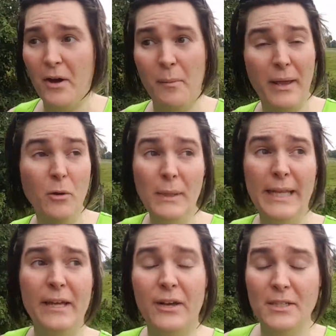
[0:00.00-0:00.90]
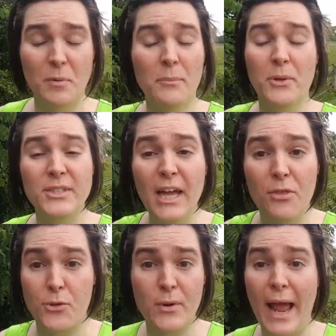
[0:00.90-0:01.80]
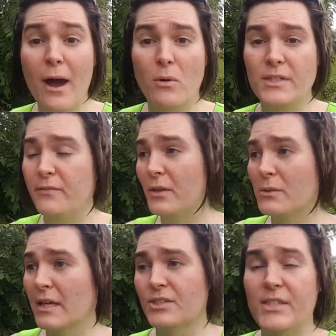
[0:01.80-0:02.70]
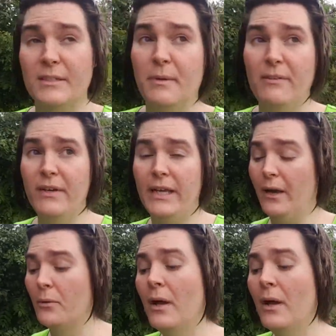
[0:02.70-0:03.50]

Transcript: on my hillbilly internet is probably going to take three hours, even though it's like a six minute video.